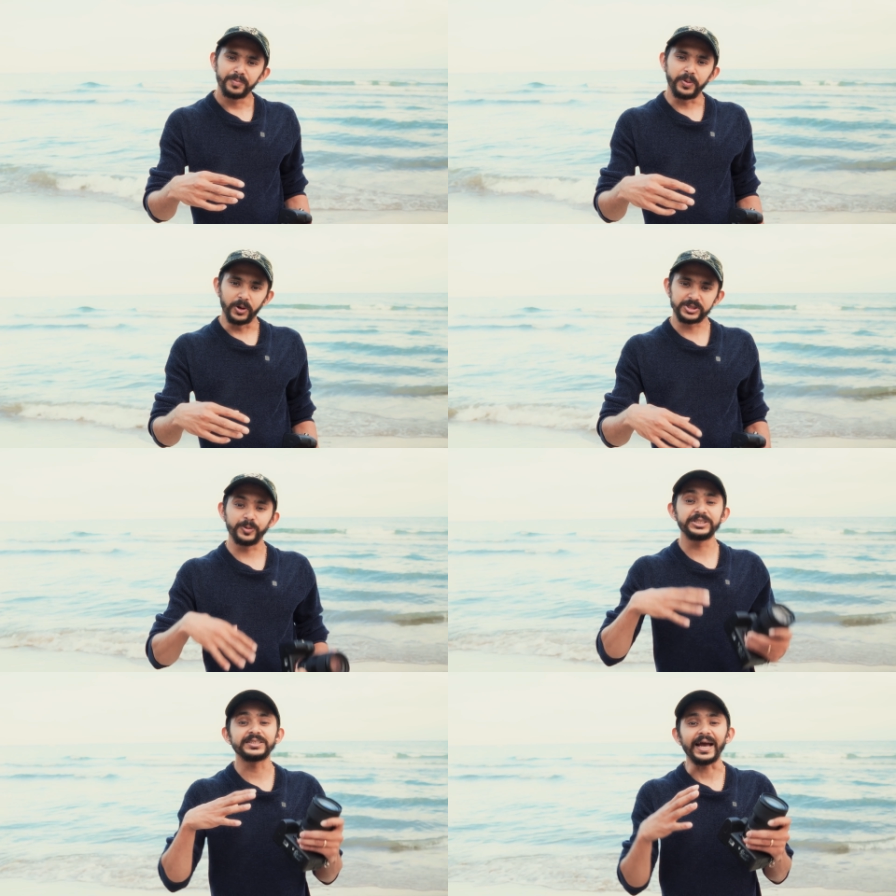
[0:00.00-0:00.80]
pose,
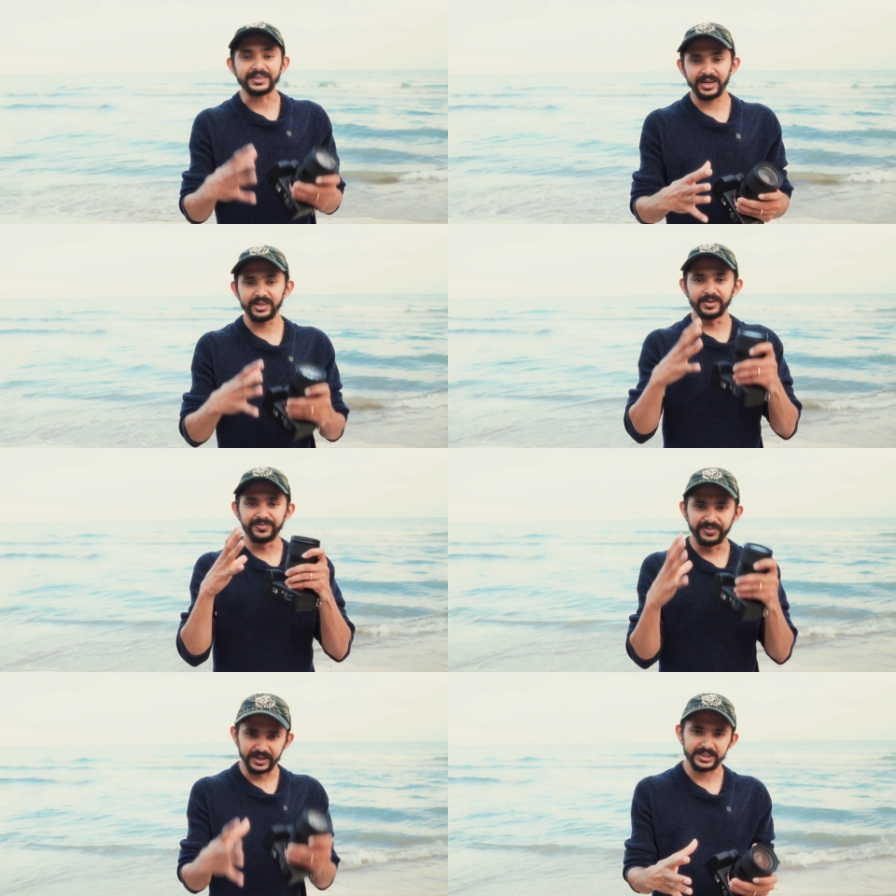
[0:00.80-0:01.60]
which is actually the
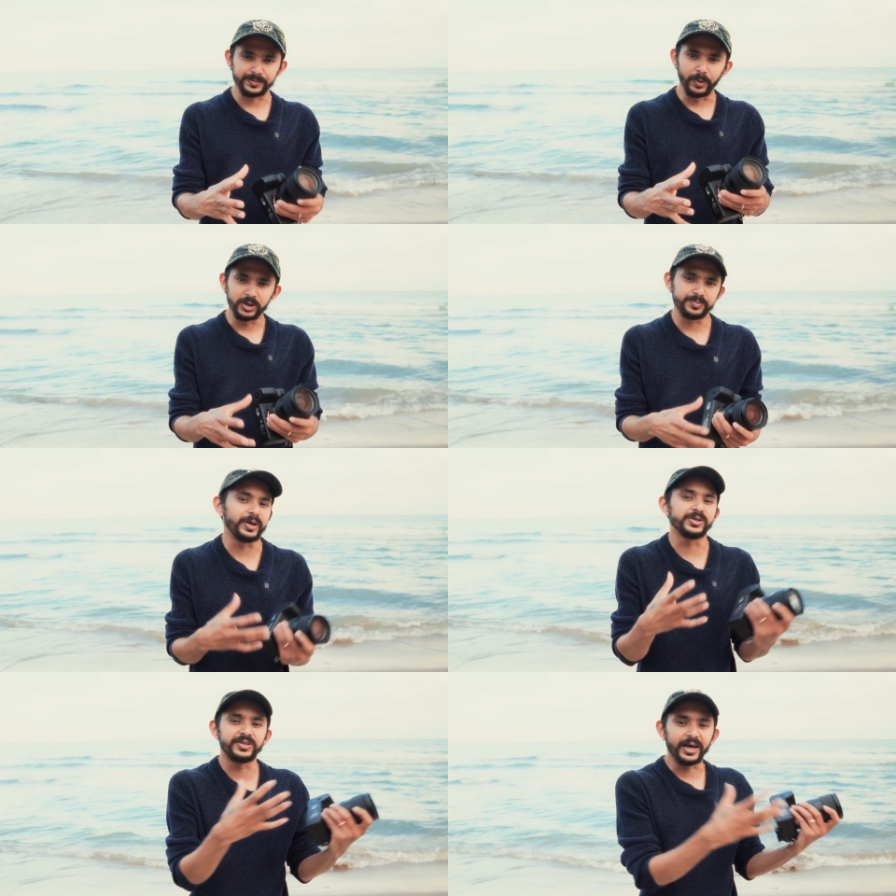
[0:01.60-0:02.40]
first pose
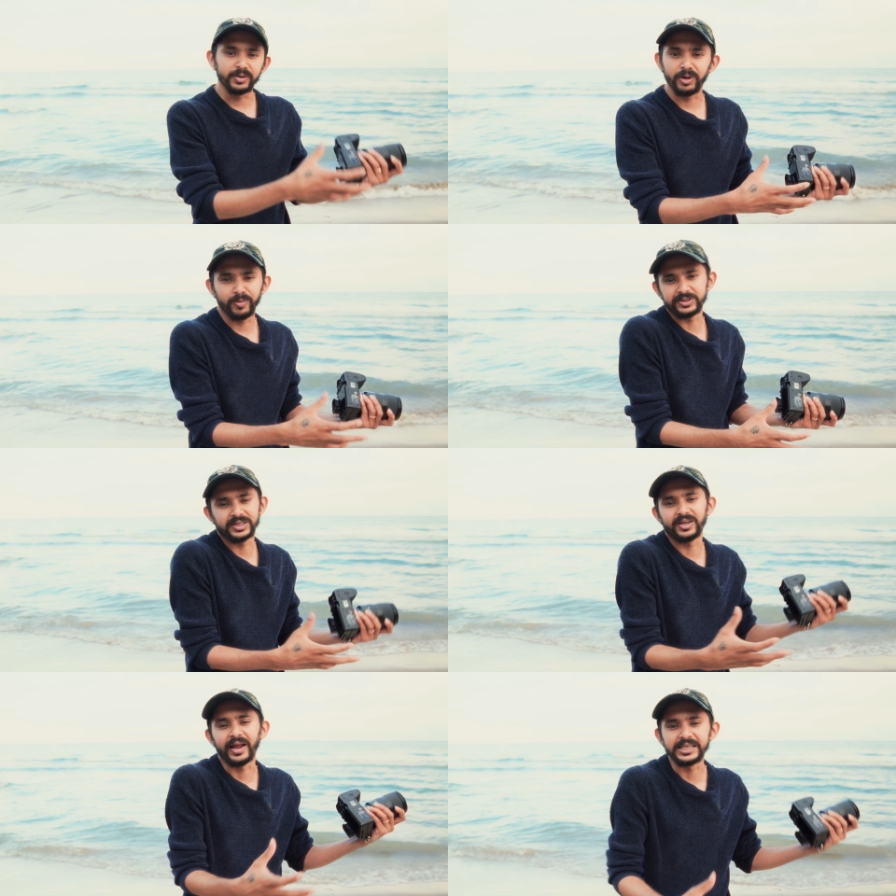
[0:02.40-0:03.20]
because the other one was
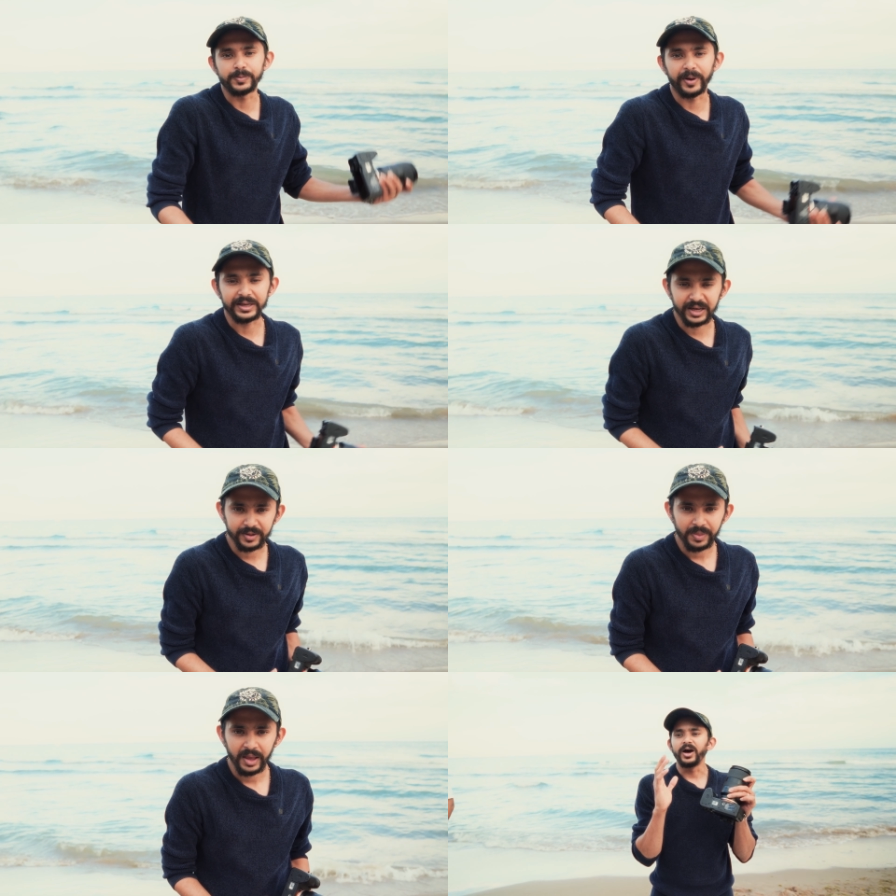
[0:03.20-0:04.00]
just an ice
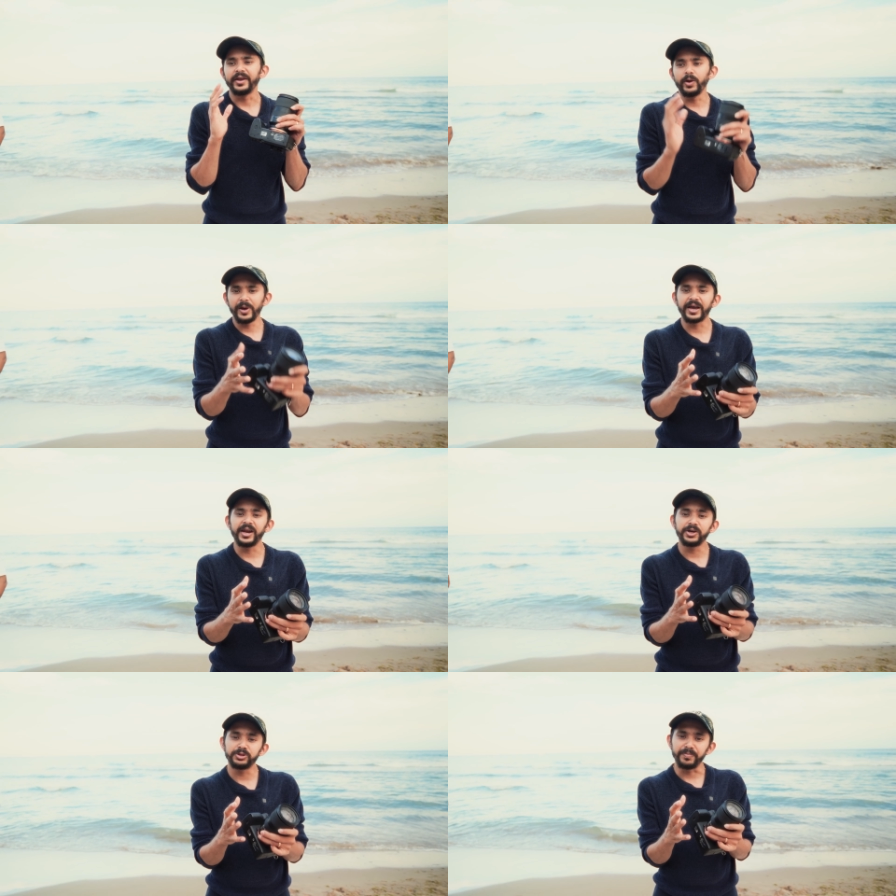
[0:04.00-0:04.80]
breaking. Uh, now we're
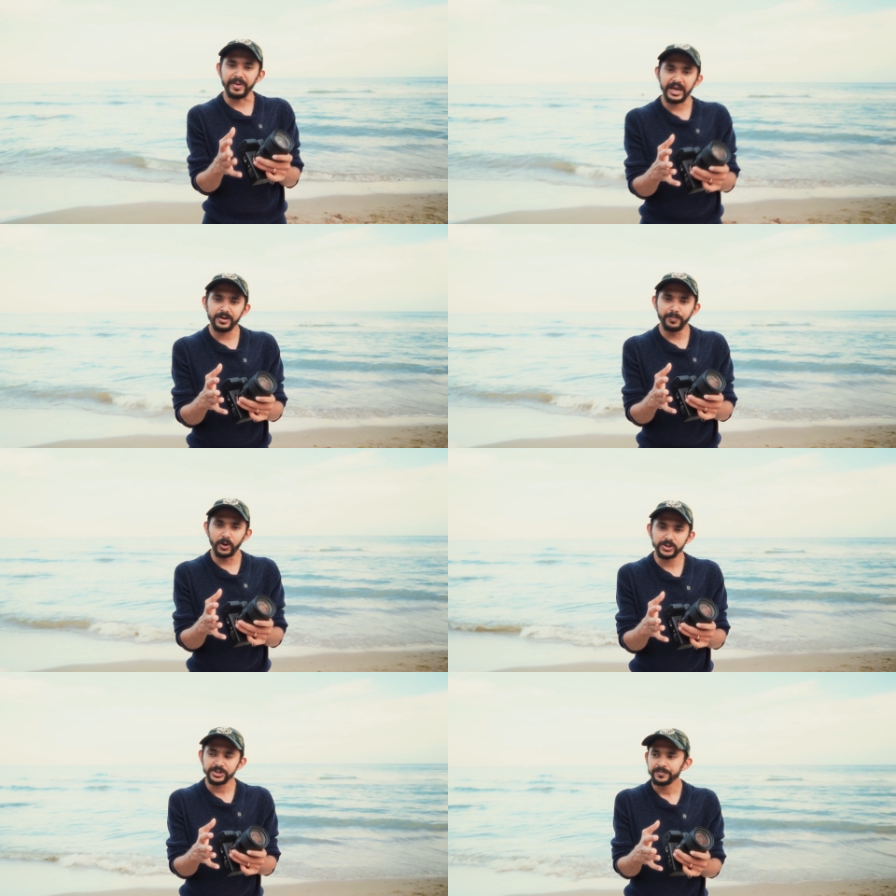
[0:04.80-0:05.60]
getting to the main
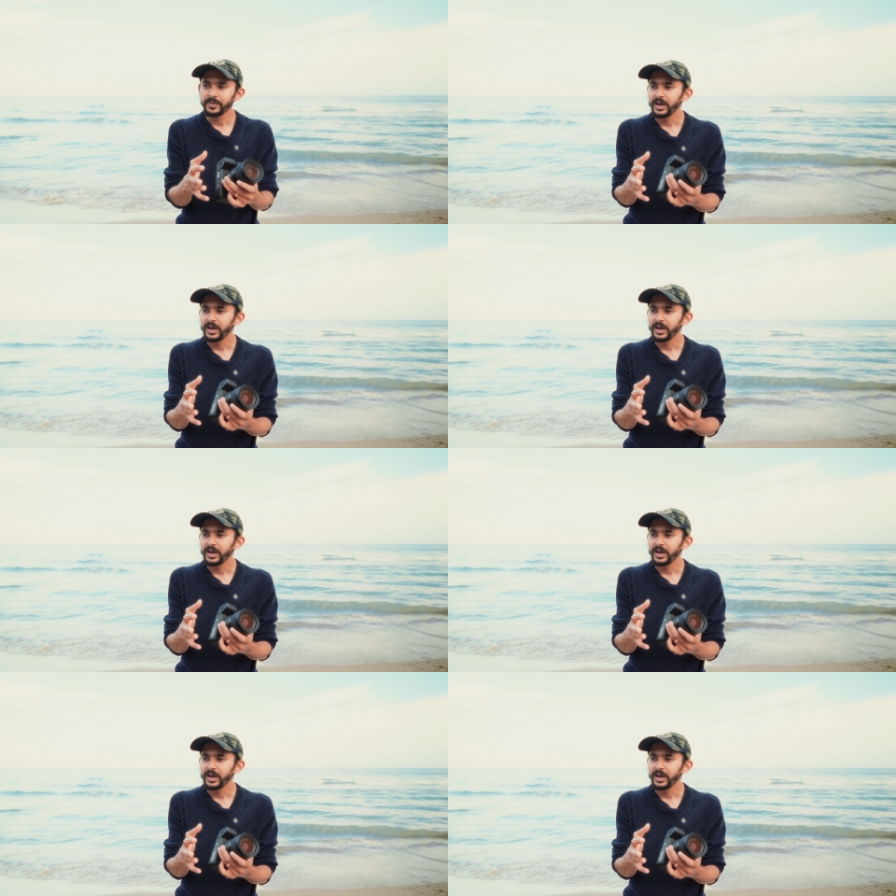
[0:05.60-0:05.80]
pose.